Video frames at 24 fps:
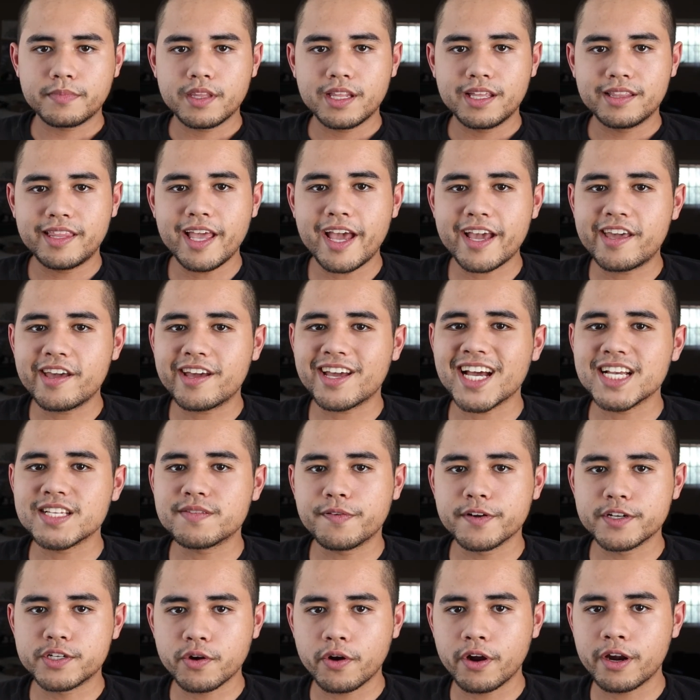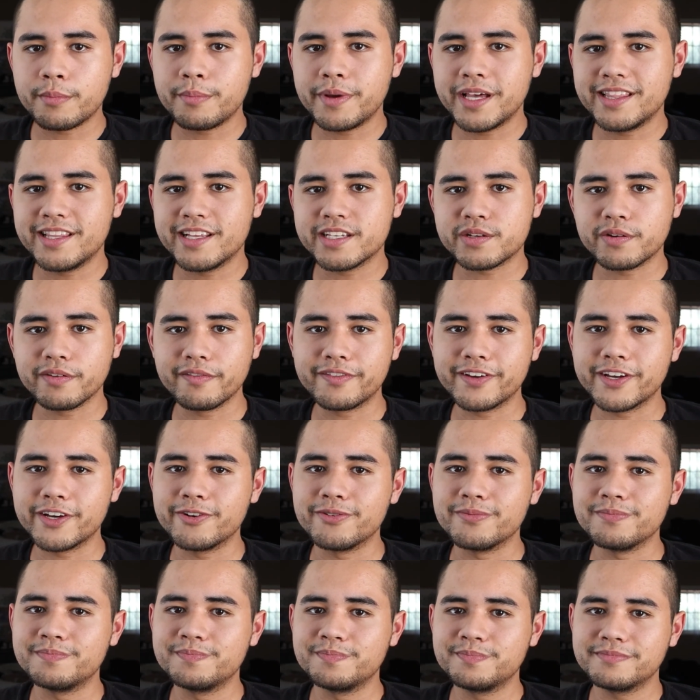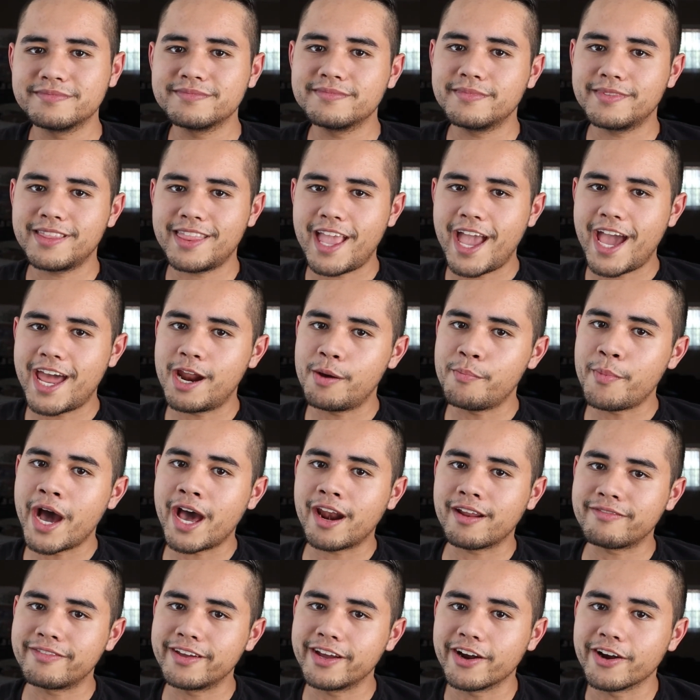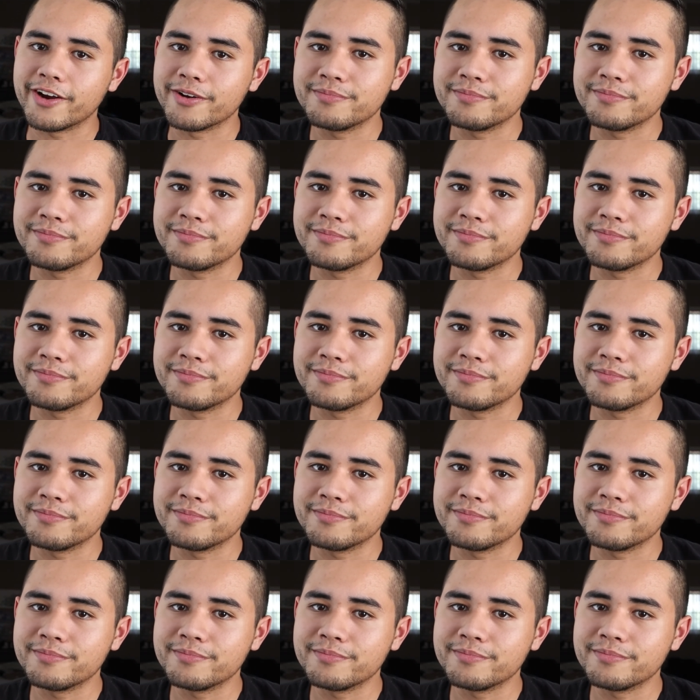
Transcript: Thank you guys for joining me in this review, and I'm out of here.